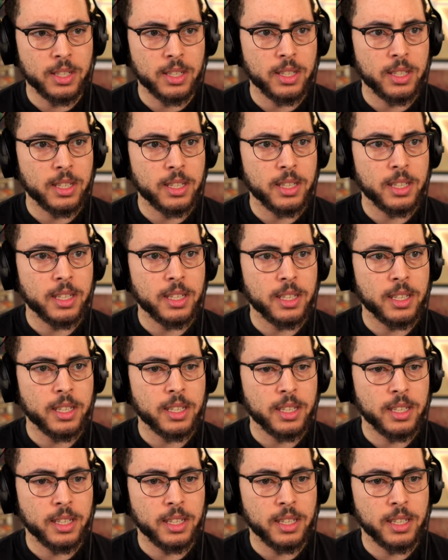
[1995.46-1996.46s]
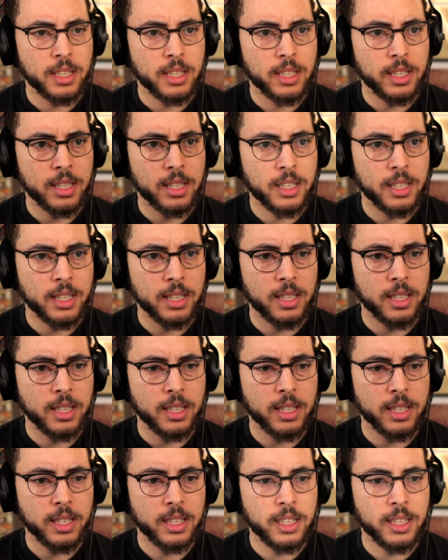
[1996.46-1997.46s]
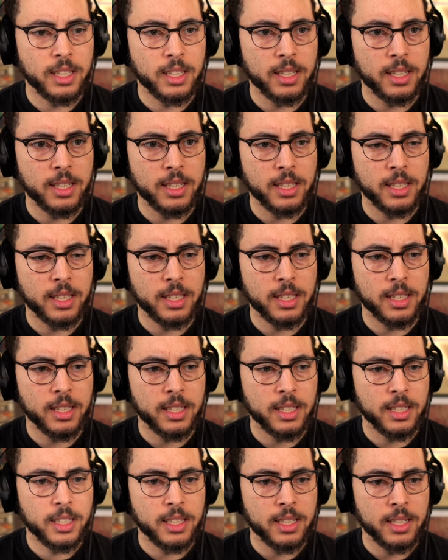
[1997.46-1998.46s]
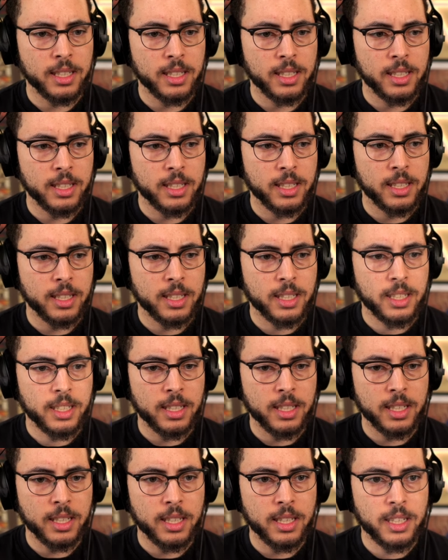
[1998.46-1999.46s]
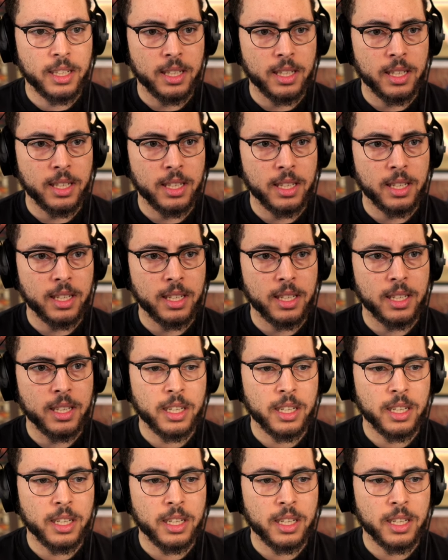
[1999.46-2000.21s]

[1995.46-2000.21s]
[no speech]